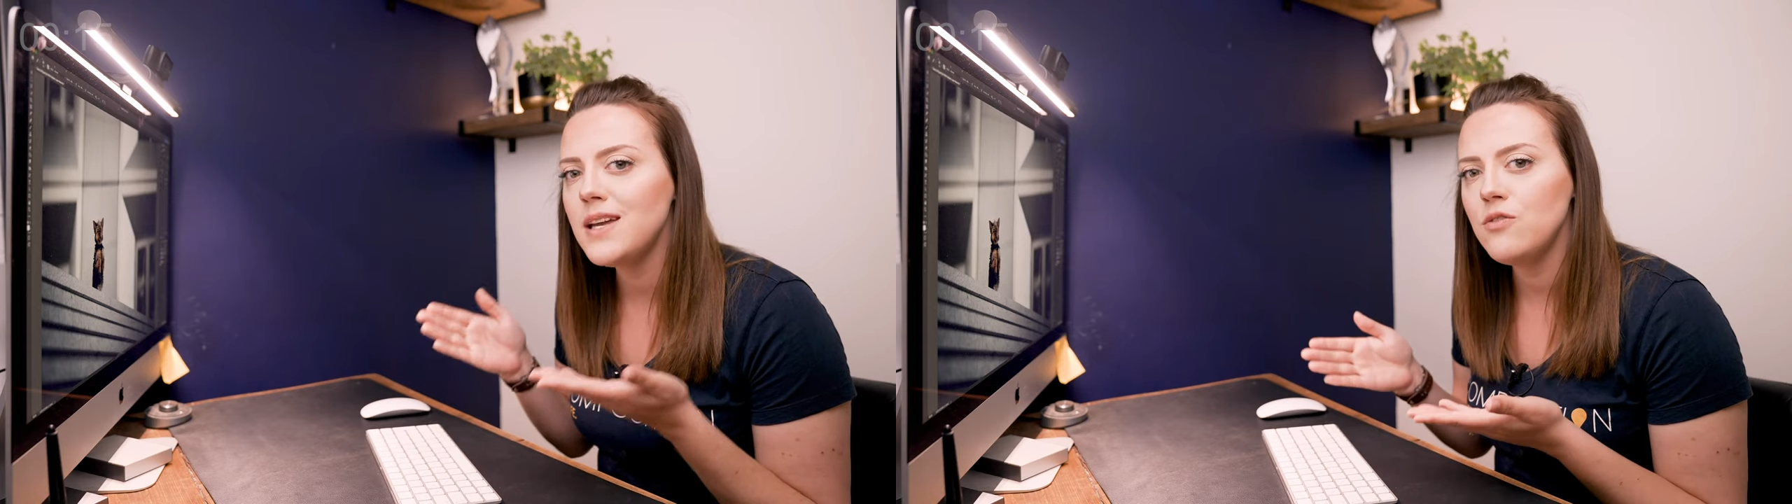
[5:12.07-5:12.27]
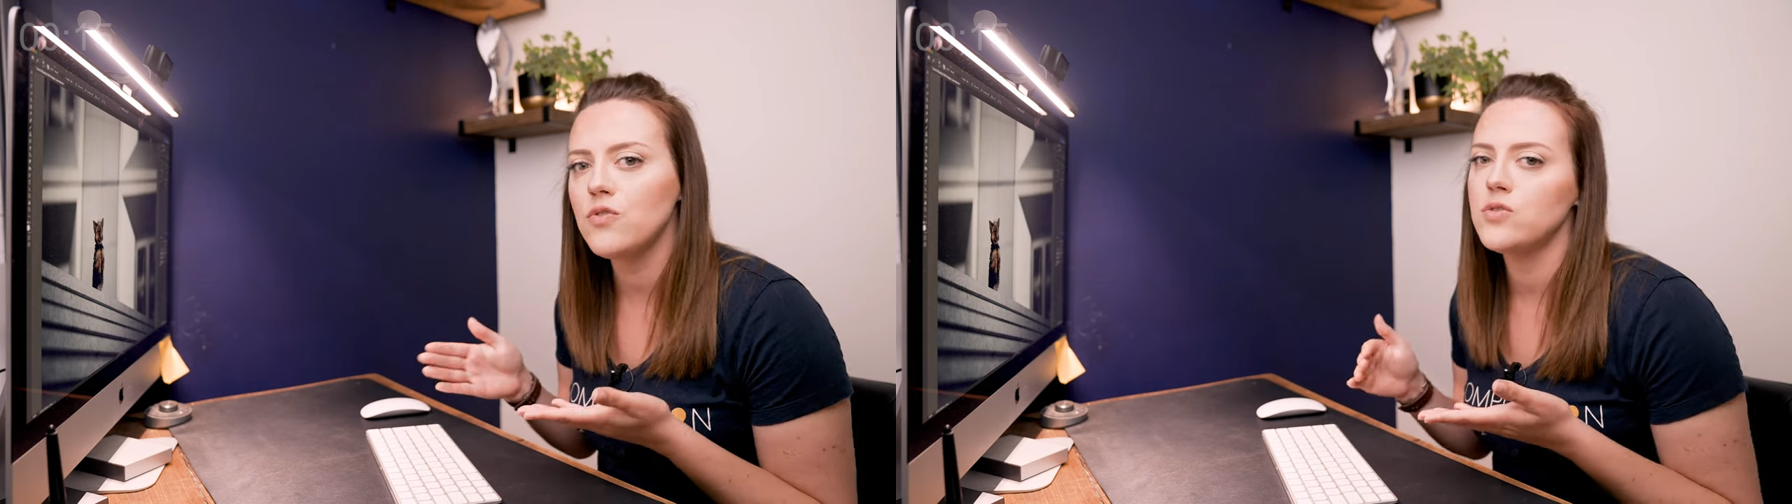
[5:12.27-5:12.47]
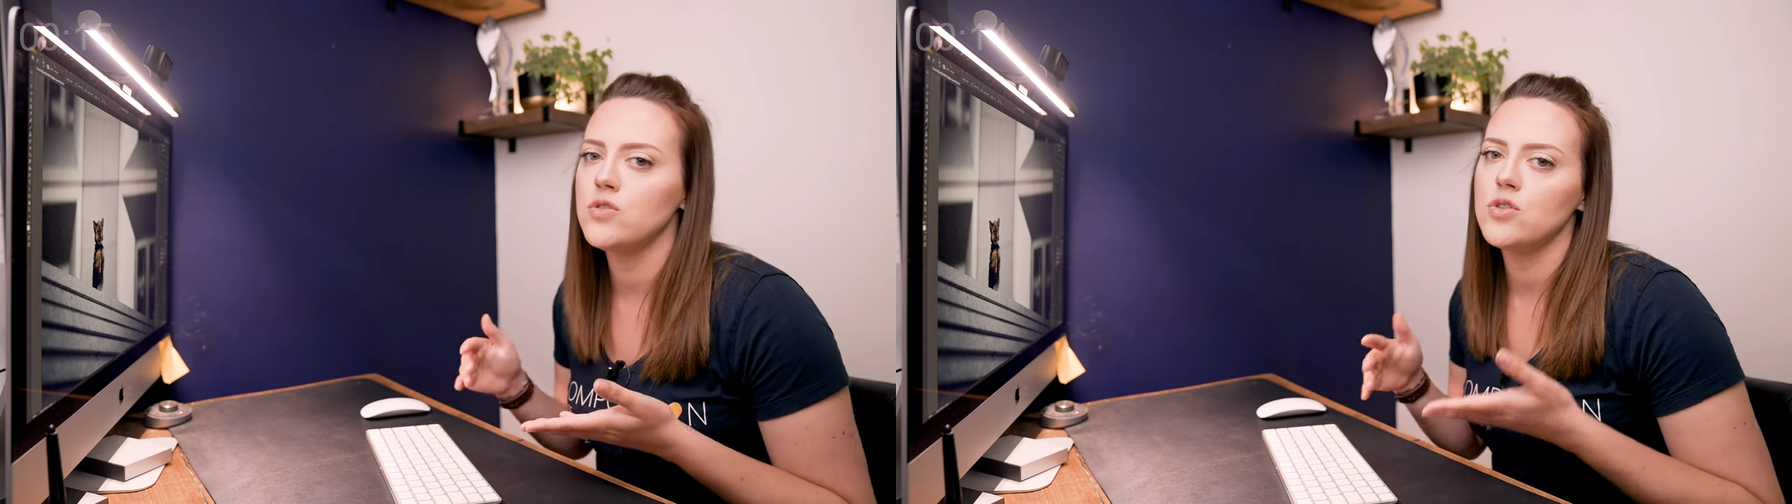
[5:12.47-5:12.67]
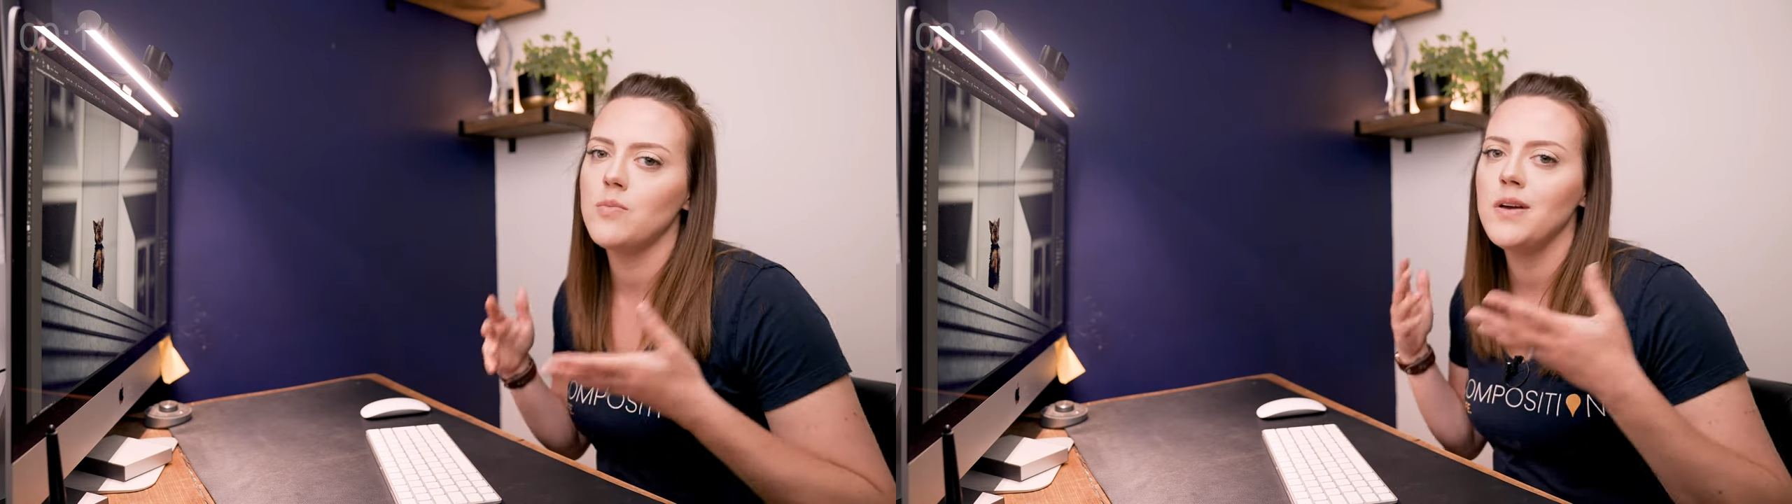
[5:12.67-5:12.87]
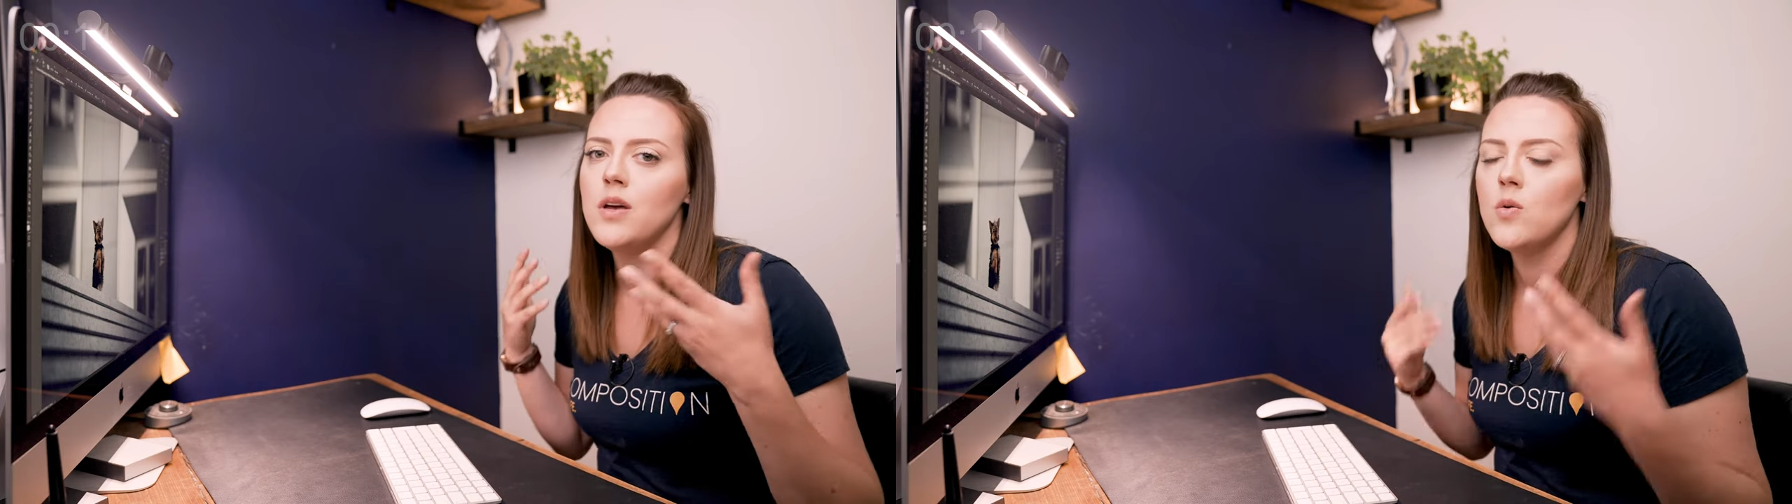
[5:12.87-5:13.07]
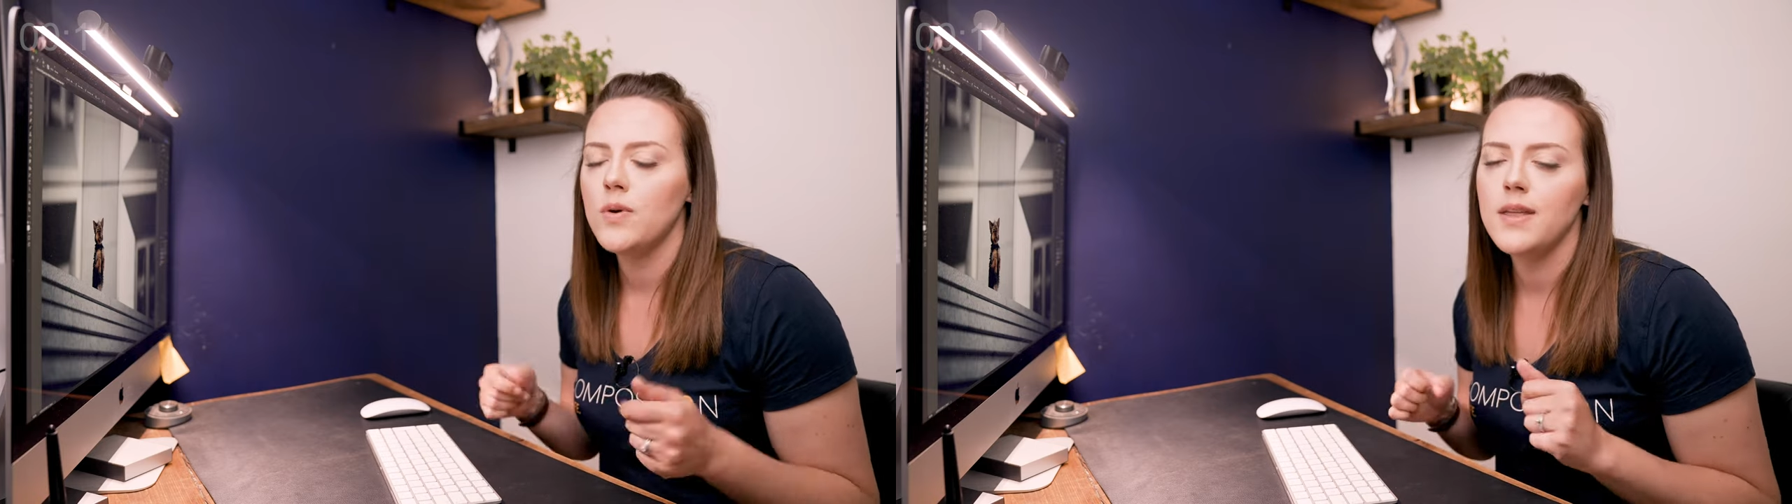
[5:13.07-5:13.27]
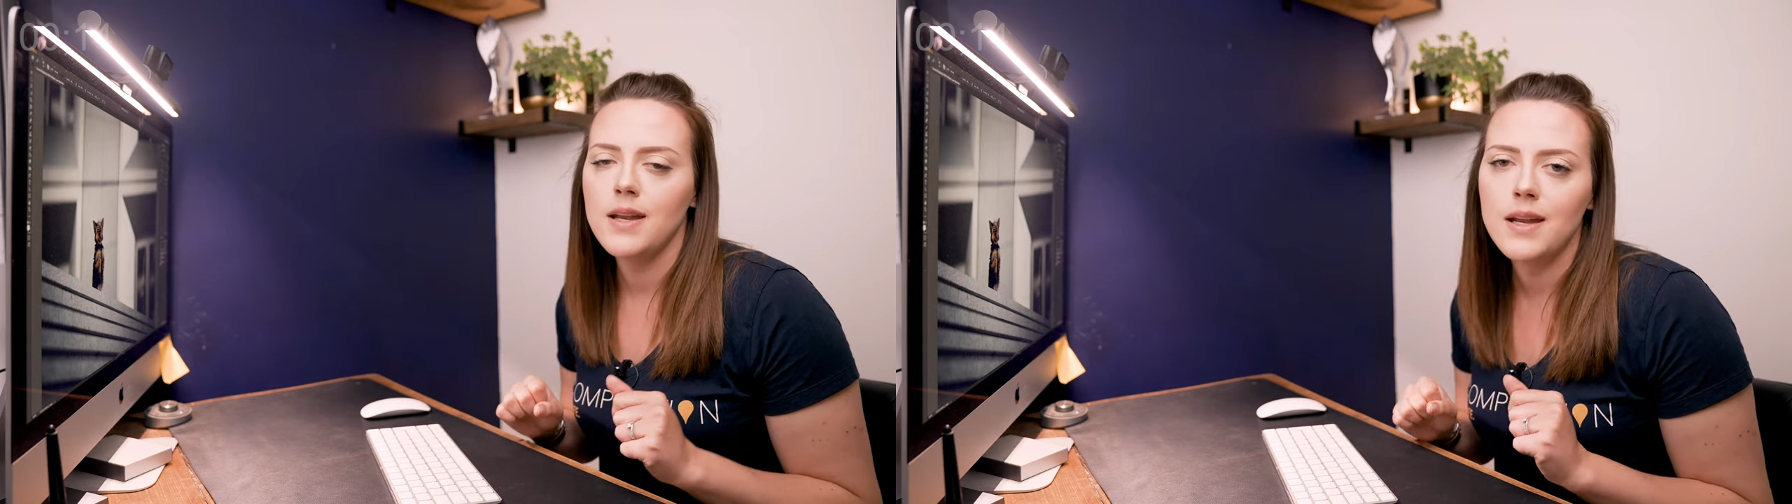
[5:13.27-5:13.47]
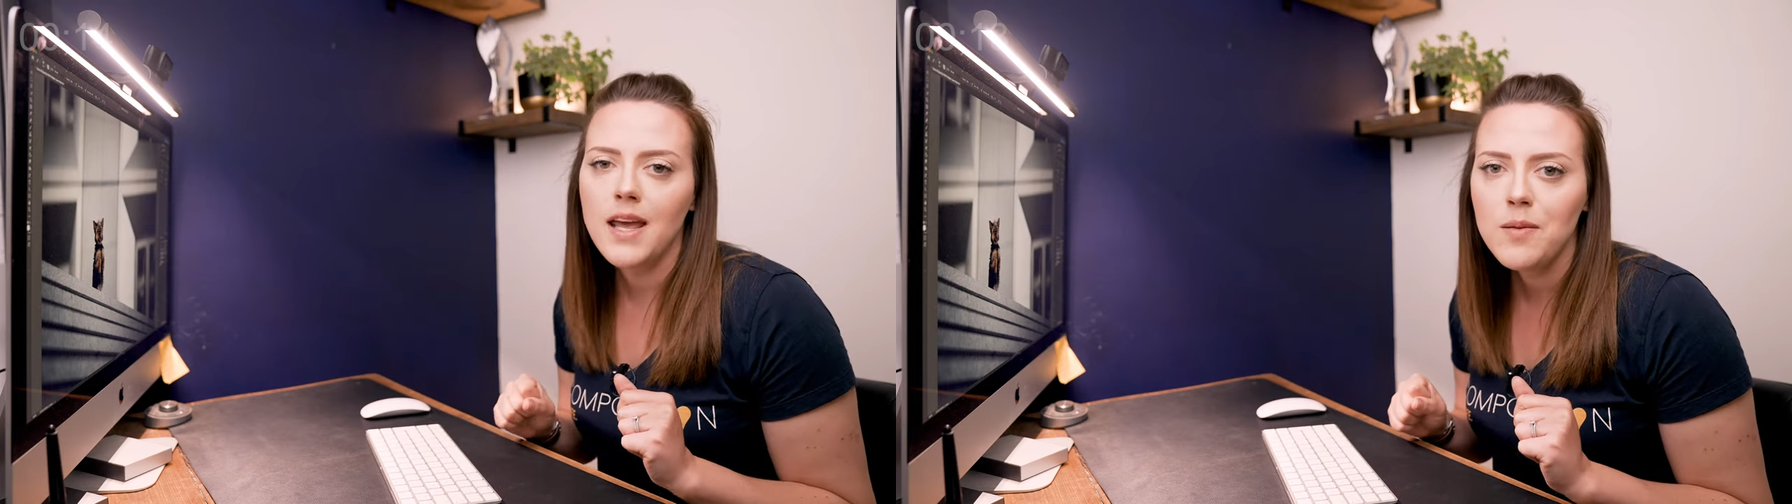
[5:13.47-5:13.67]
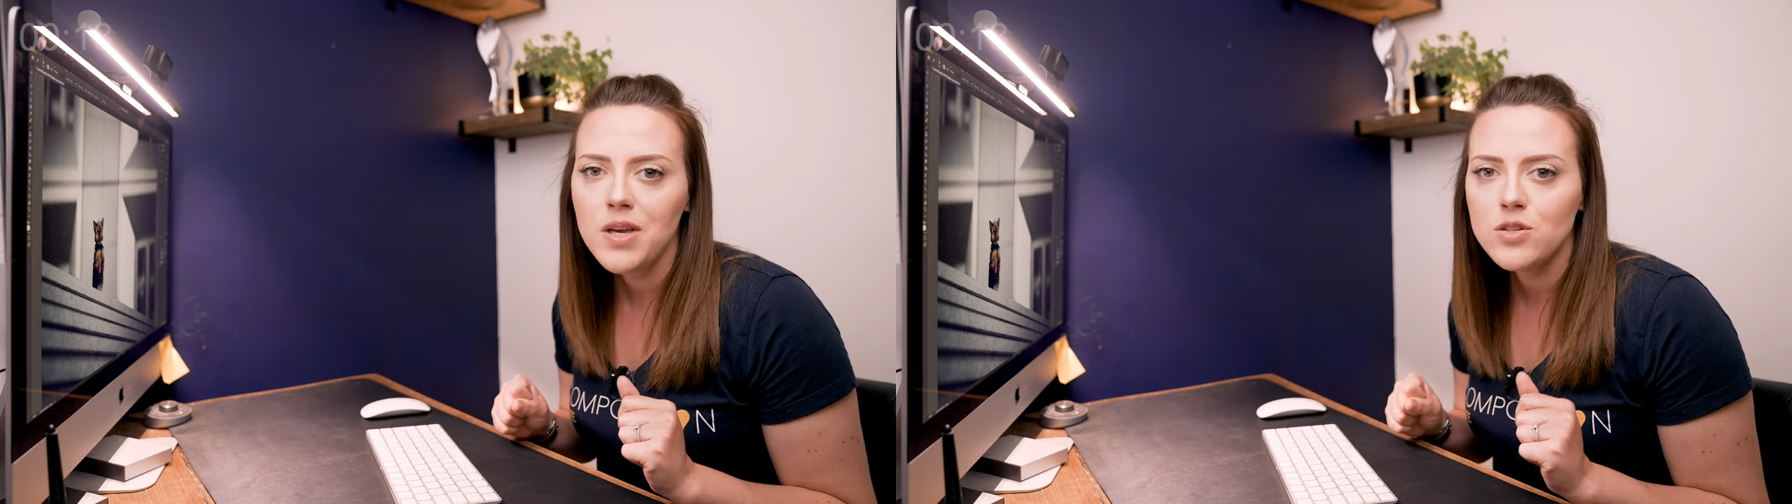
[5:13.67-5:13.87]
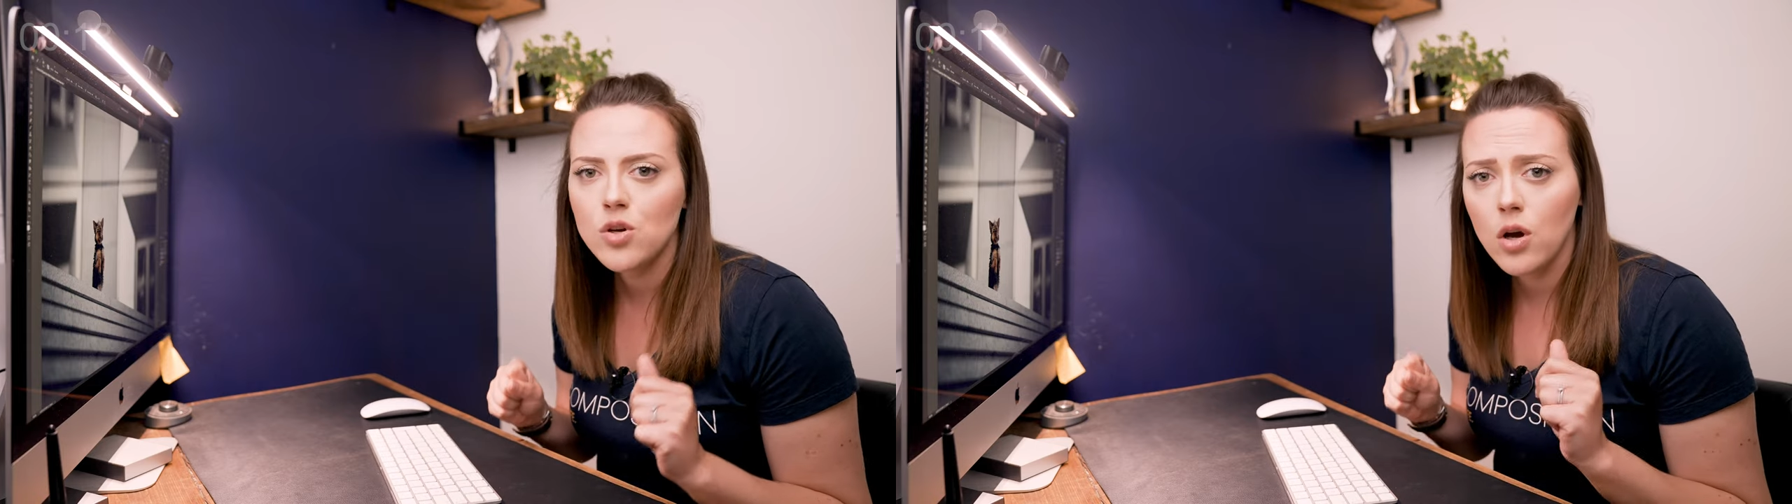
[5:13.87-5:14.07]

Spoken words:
in Photoshop within an image.